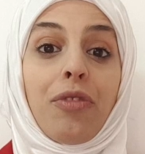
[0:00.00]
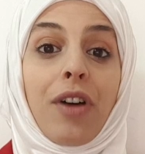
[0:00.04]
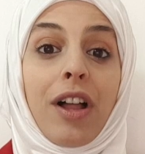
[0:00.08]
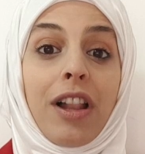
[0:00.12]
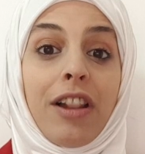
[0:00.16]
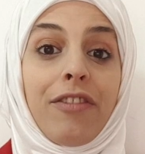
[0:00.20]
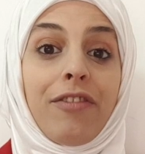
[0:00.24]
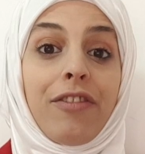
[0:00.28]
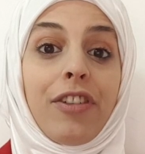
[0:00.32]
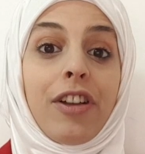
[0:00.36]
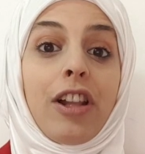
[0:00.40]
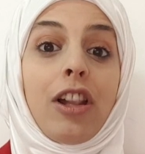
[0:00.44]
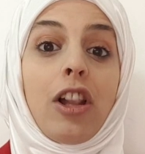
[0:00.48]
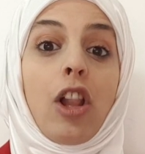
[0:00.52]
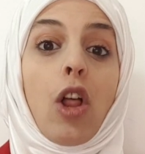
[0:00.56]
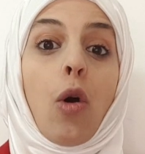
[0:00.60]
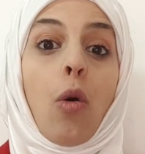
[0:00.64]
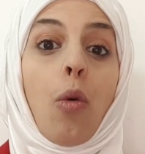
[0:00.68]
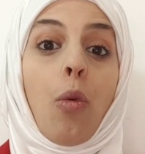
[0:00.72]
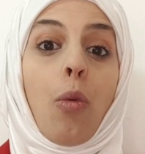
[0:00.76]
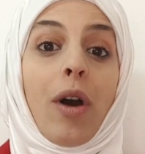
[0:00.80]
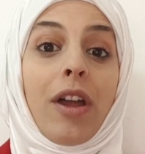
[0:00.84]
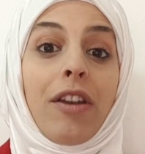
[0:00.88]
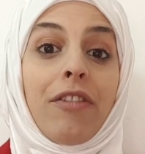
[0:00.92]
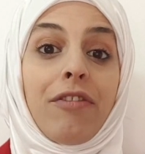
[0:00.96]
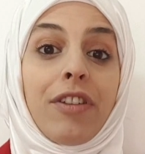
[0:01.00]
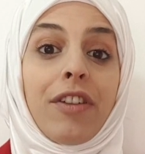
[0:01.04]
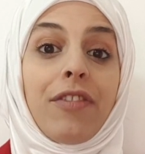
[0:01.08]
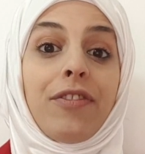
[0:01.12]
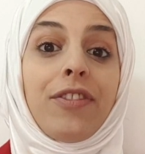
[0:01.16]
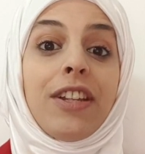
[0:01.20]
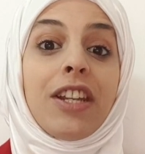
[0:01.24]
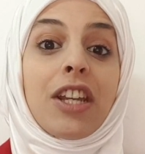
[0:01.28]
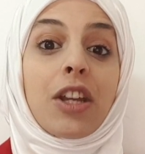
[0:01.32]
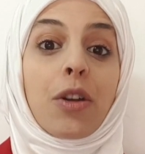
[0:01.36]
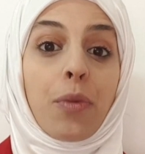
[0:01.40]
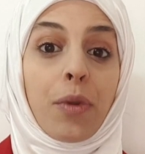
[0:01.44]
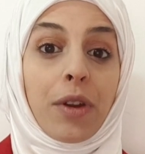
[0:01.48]
fulfill
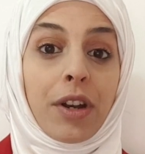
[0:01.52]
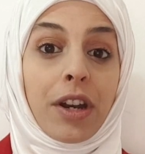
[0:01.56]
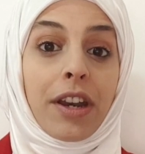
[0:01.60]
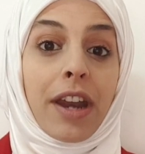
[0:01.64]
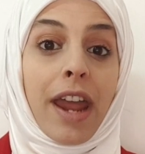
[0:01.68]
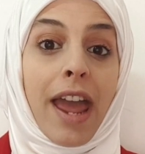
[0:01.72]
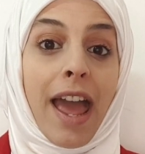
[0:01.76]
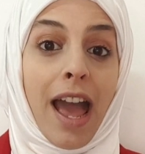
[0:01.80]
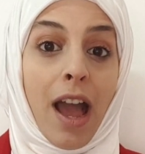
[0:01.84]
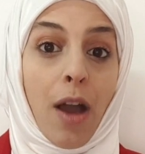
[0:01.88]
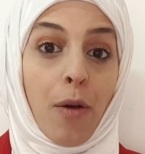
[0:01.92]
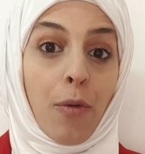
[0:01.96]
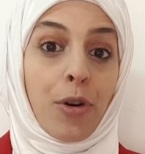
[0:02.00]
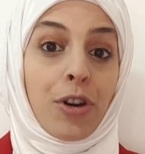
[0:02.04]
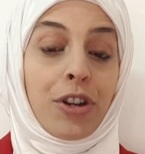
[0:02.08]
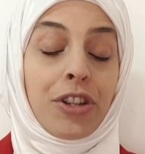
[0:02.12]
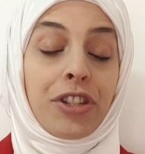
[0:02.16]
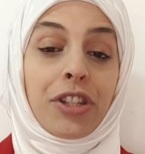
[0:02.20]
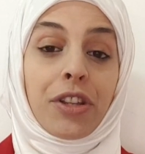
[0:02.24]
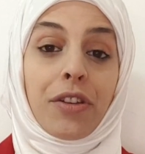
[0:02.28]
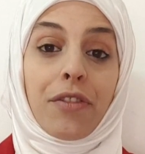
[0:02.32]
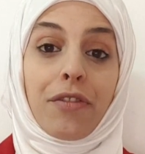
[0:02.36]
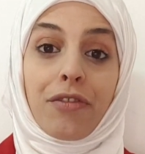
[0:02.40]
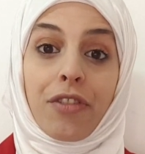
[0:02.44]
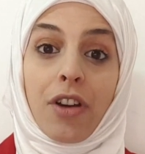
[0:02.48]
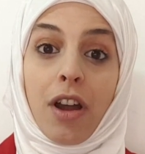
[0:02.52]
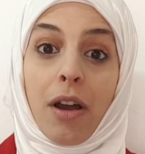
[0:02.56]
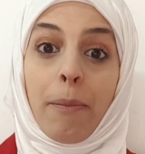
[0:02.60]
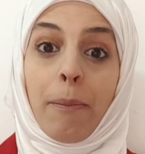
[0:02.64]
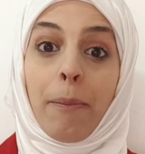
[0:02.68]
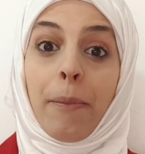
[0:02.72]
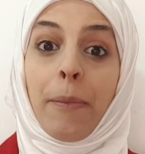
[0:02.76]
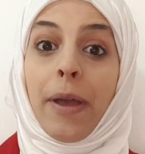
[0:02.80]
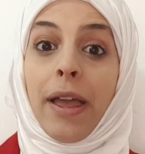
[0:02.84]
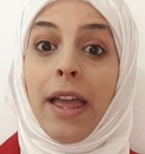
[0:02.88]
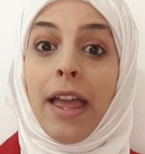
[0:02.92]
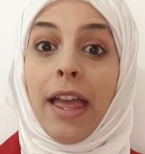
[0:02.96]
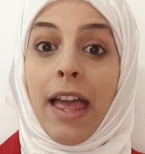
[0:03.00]
150 credit hours
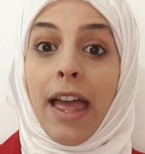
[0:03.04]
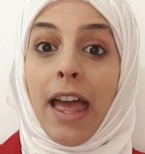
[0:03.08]
from